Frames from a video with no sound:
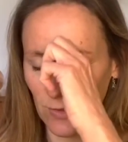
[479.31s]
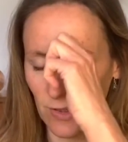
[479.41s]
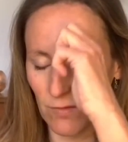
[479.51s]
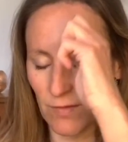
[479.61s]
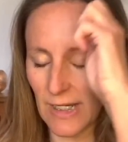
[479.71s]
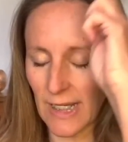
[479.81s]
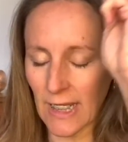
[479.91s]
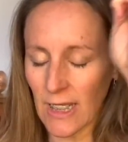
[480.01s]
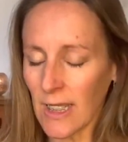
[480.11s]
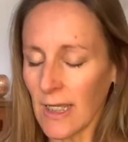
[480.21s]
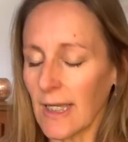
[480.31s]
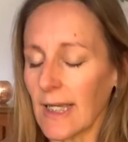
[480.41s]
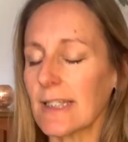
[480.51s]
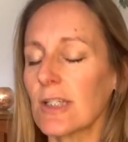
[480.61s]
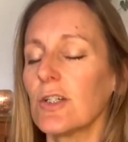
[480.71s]
So feeling
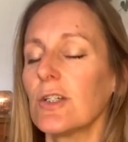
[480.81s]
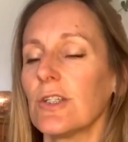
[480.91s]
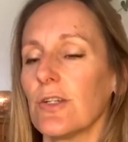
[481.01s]
as good as you